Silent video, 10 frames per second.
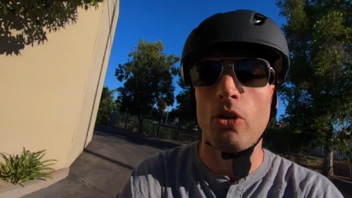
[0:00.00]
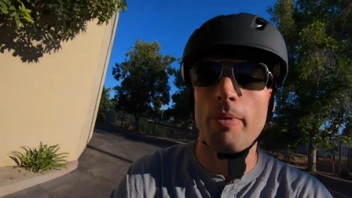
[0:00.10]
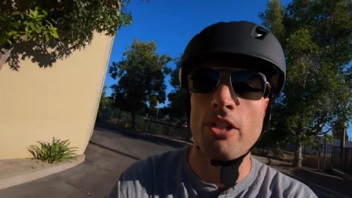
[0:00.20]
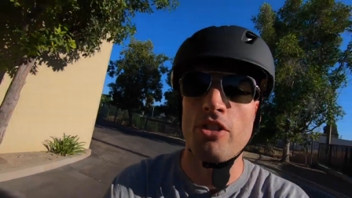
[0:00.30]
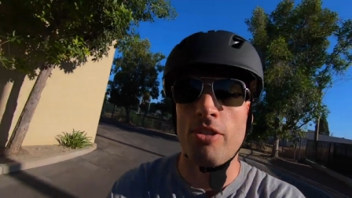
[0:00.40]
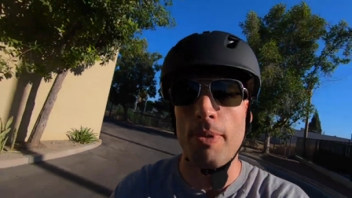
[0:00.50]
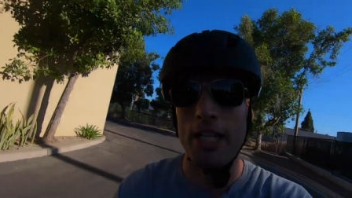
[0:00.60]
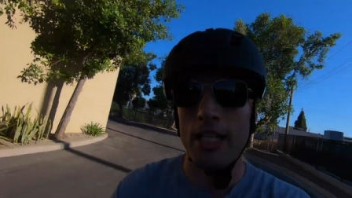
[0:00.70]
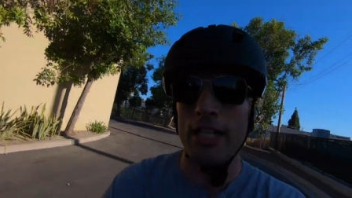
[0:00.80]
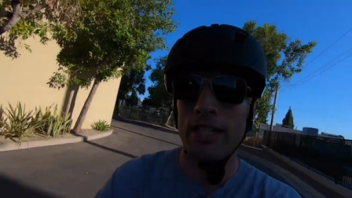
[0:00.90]
a whole bunch of
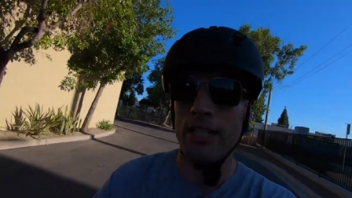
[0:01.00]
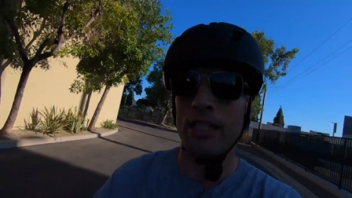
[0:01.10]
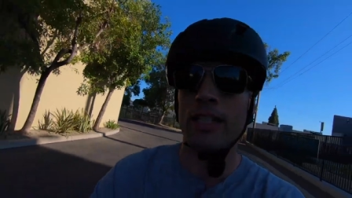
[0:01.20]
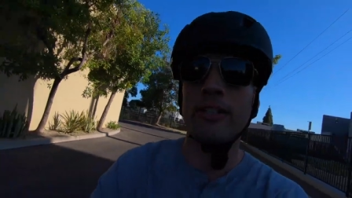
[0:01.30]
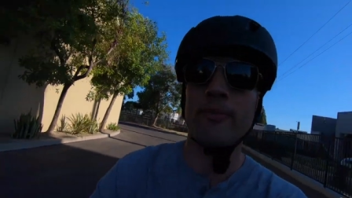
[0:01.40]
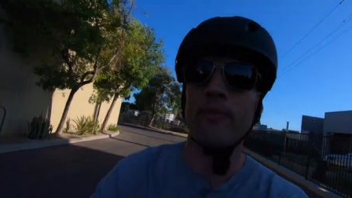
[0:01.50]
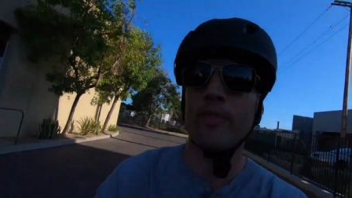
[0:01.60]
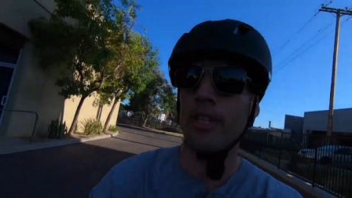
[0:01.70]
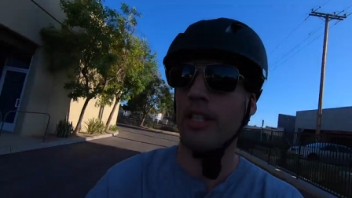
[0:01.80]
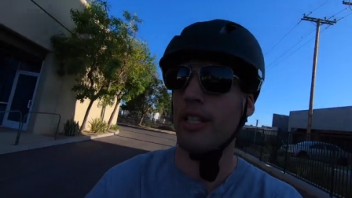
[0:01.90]
speed.
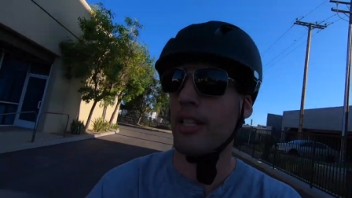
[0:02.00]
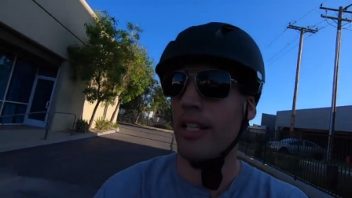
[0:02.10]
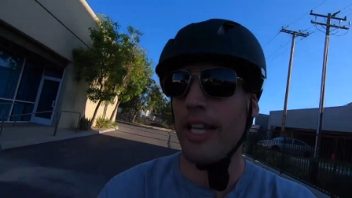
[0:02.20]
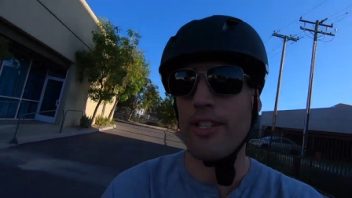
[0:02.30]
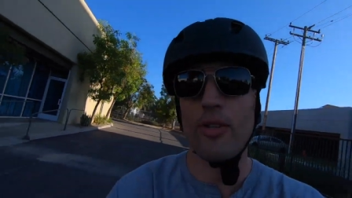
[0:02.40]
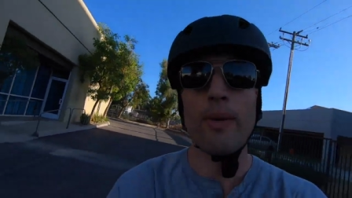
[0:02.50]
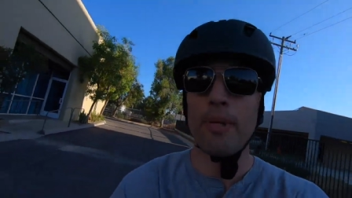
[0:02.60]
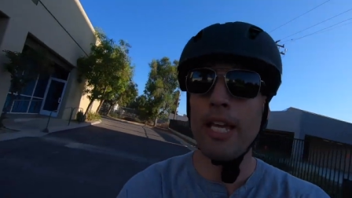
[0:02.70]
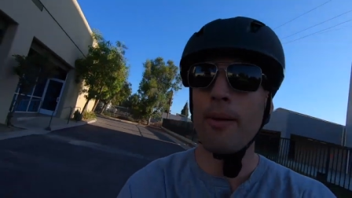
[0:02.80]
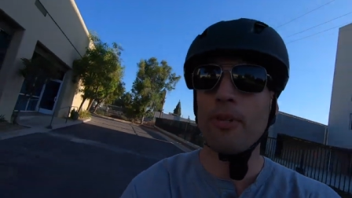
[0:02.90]
And so
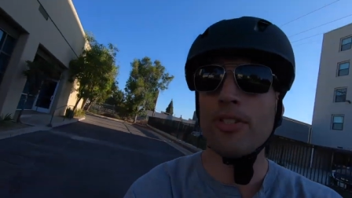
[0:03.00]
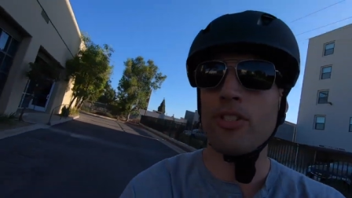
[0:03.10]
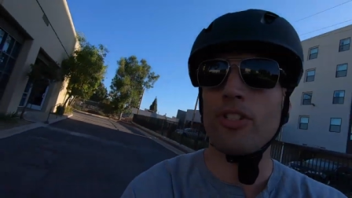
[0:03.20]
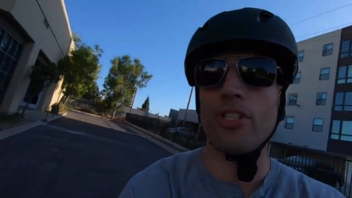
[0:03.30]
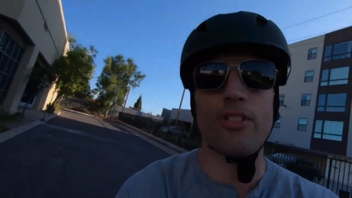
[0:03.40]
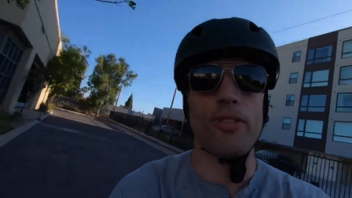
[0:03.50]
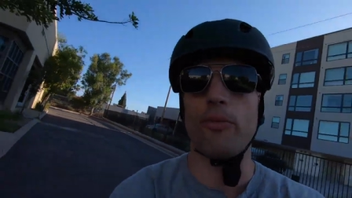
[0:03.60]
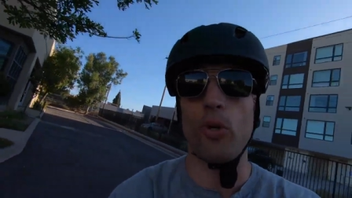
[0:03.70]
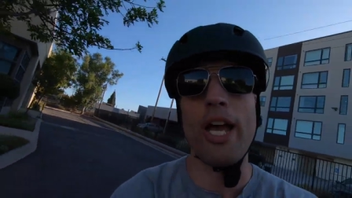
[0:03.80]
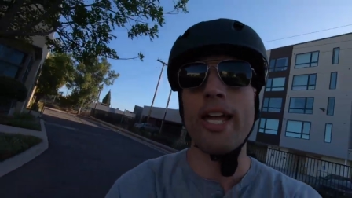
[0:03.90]
being able to just
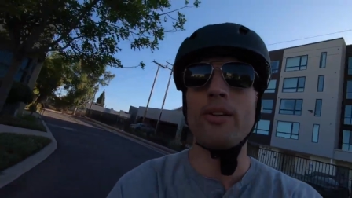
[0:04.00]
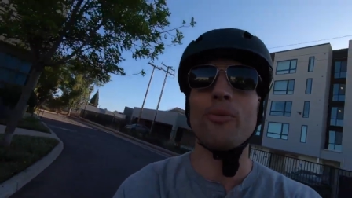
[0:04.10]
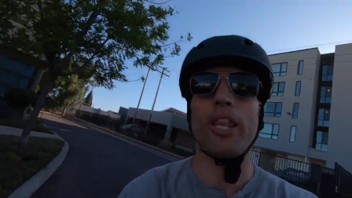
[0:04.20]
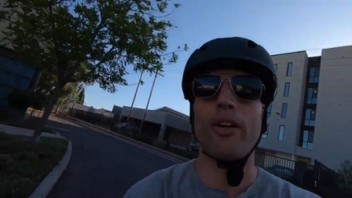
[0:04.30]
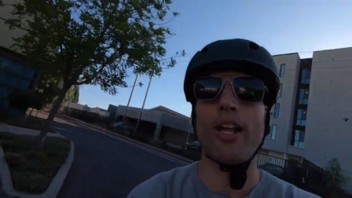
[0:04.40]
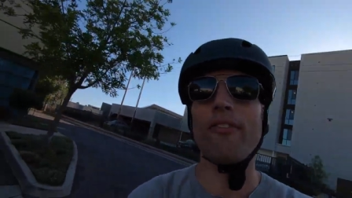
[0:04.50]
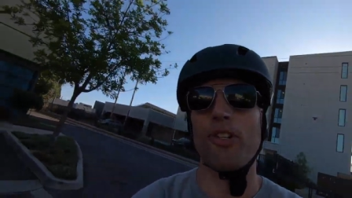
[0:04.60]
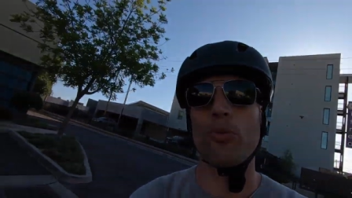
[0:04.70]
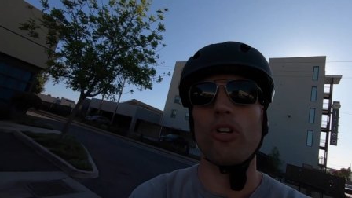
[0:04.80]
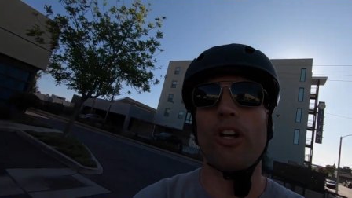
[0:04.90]
ride without having
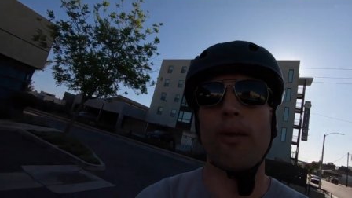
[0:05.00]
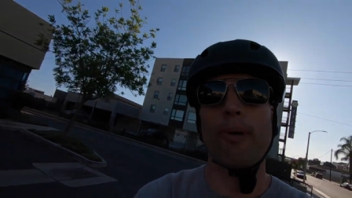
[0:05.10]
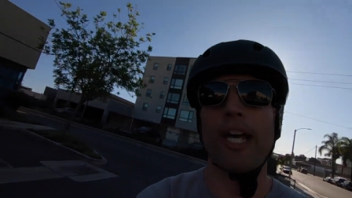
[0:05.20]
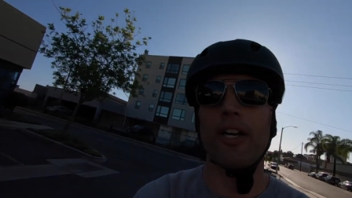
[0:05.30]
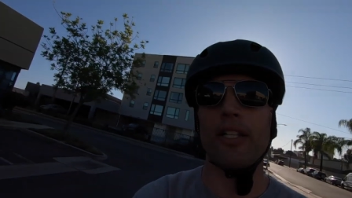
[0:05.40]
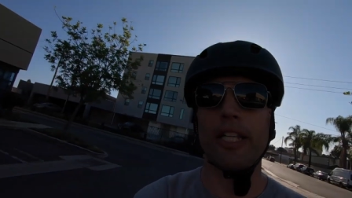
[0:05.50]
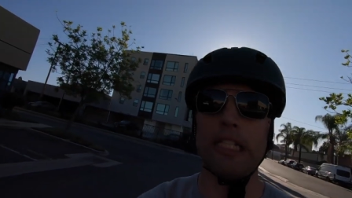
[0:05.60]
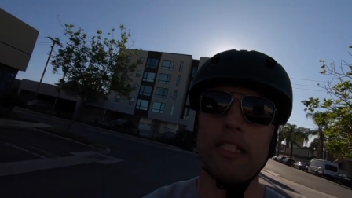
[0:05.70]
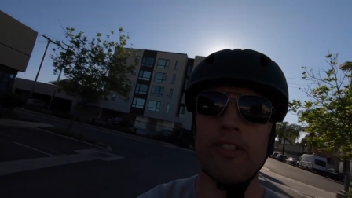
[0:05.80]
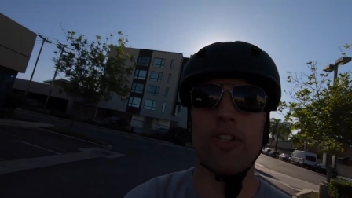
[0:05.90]
to worry about like,
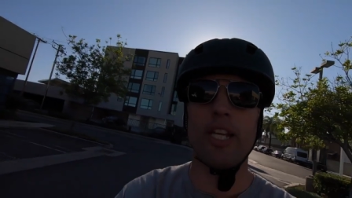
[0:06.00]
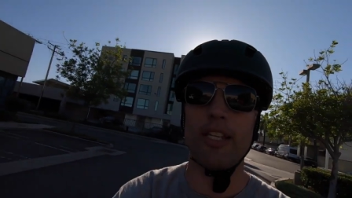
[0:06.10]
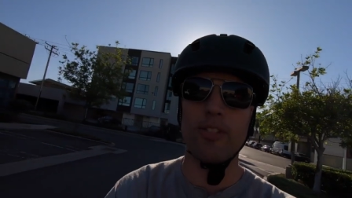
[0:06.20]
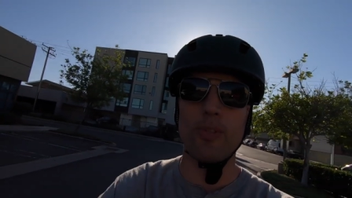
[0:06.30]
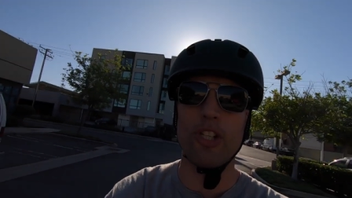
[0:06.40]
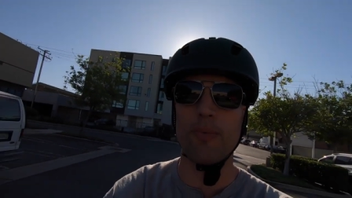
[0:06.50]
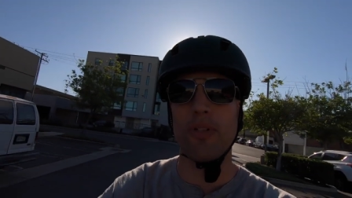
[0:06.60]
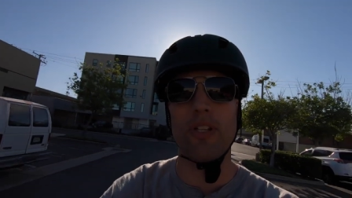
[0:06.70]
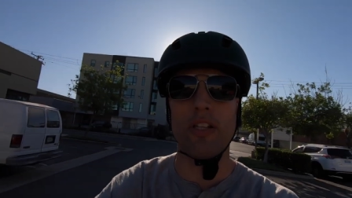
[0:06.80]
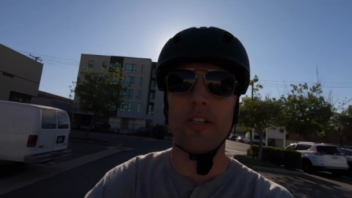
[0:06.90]
oh, should I switch up to
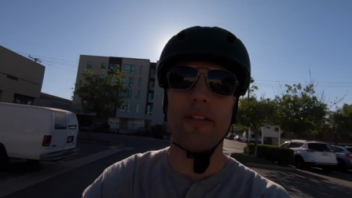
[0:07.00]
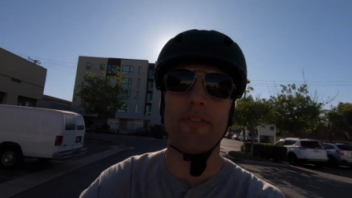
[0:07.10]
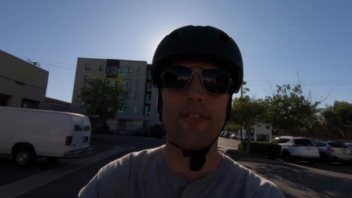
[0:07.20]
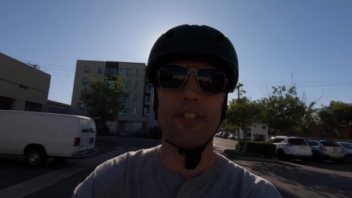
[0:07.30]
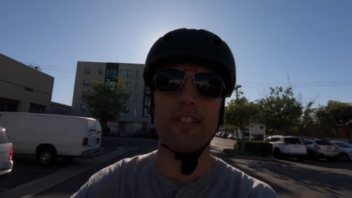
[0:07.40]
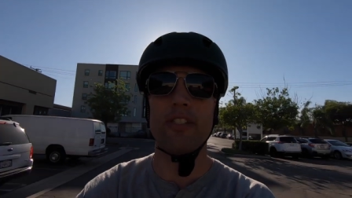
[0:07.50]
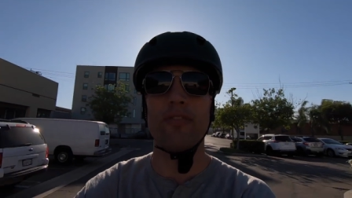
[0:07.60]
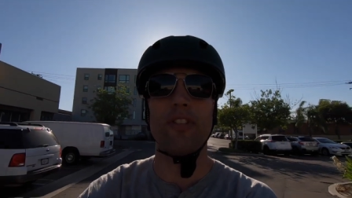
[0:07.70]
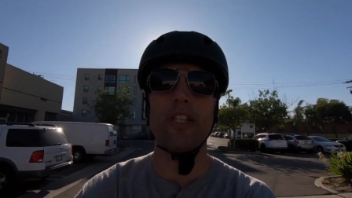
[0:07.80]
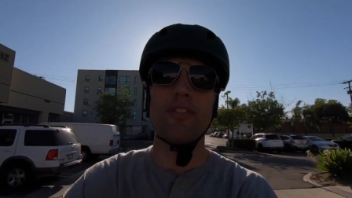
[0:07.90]
another level of
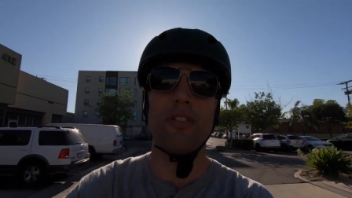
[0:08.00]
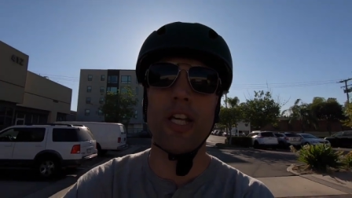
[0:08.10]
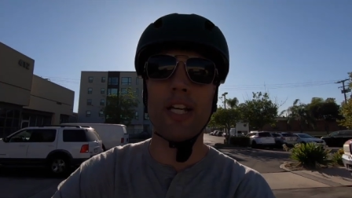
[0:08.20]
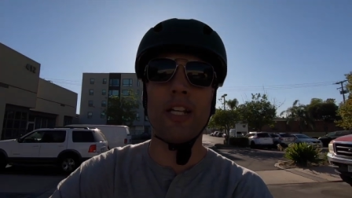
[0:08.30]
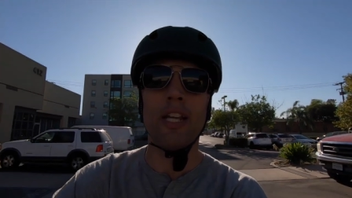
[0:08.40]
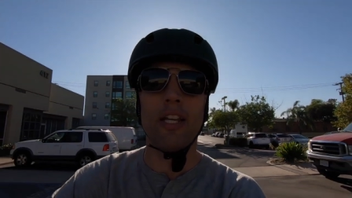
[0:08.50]
assist for this or not?